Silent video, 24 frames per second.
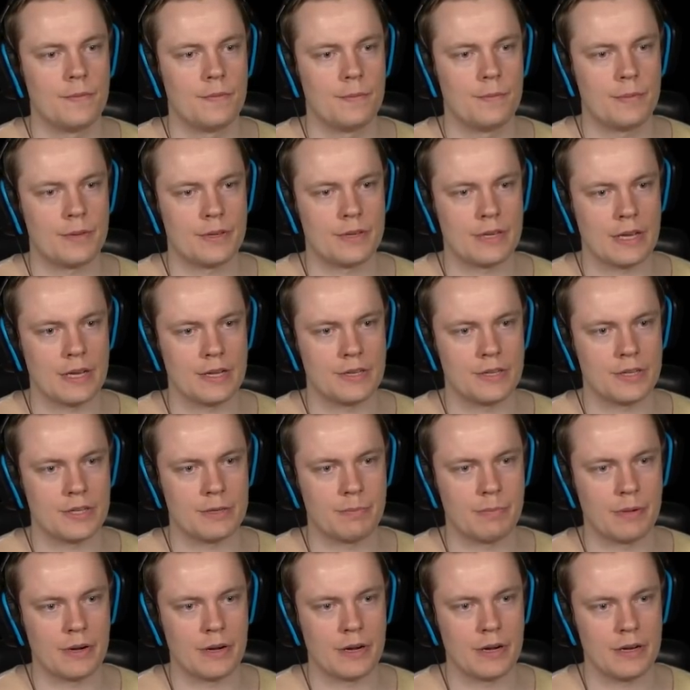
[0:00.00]
besides a
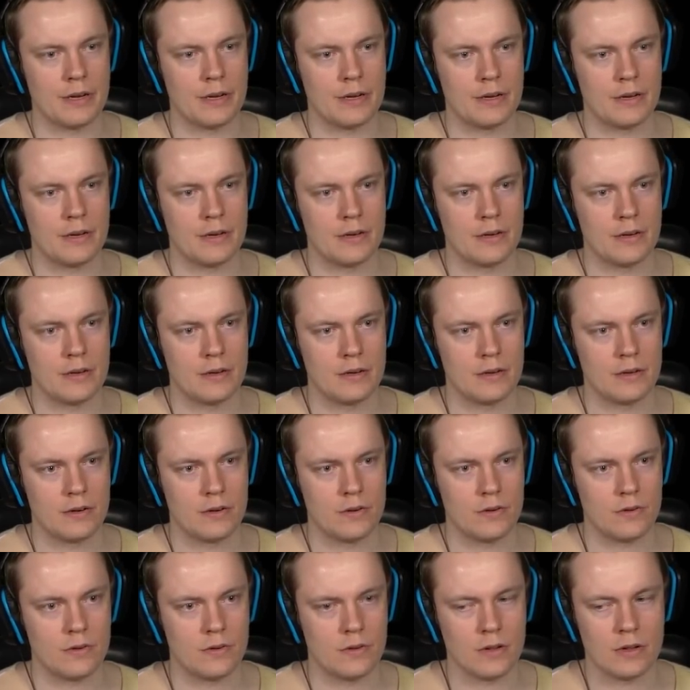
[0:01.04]
spirit.
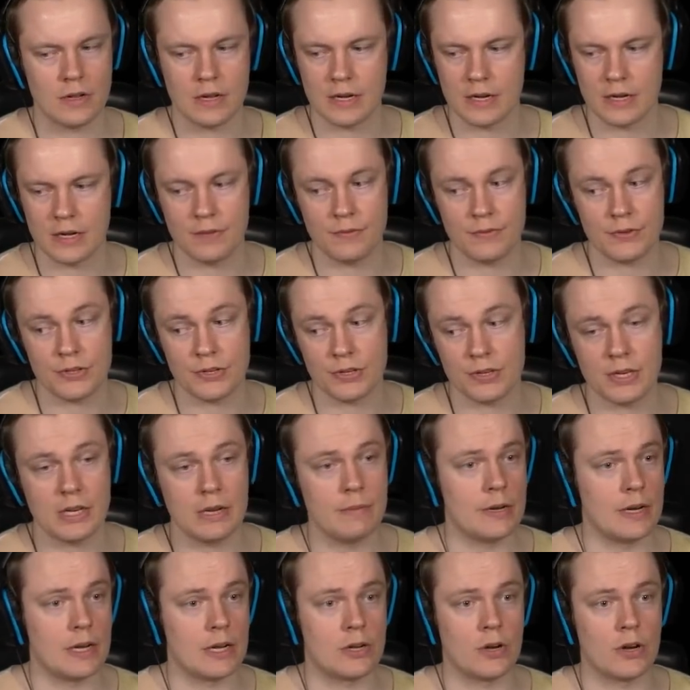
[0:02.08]
If it's a
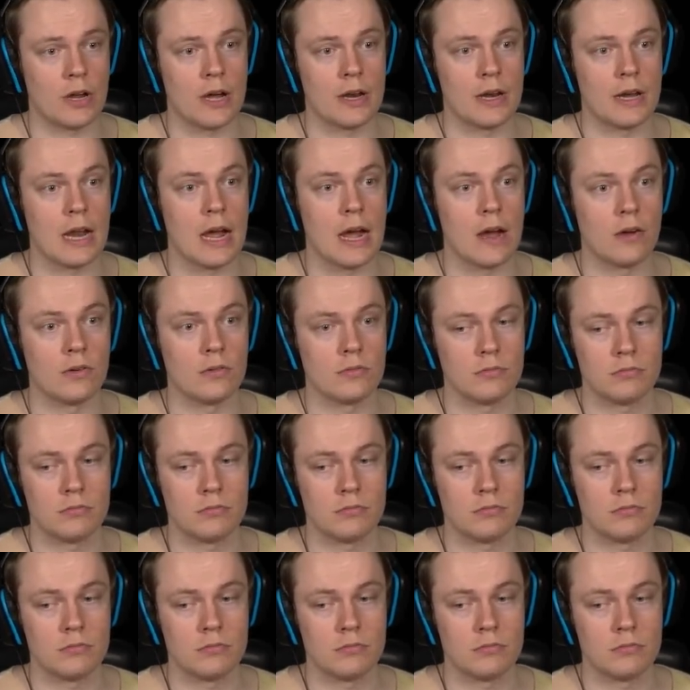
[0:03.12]
demon, it could hunt now.